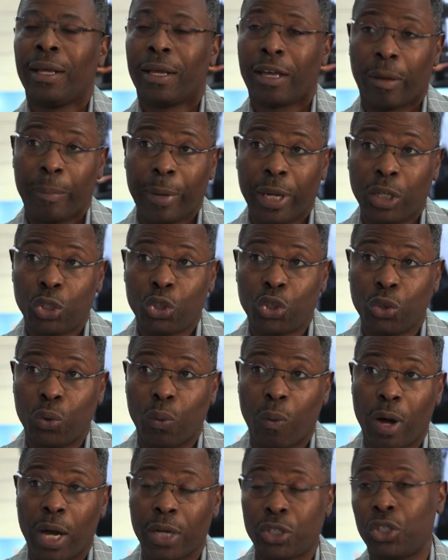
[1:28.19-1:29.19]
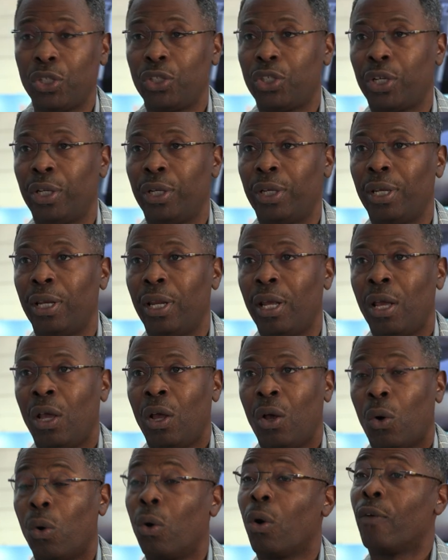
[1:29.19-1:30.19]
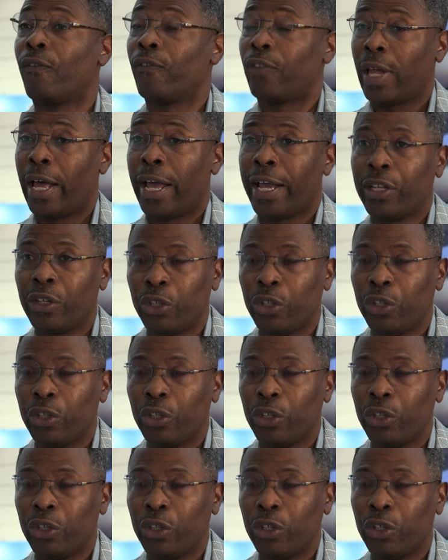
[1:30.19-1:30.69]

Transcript: coming to Washington or flying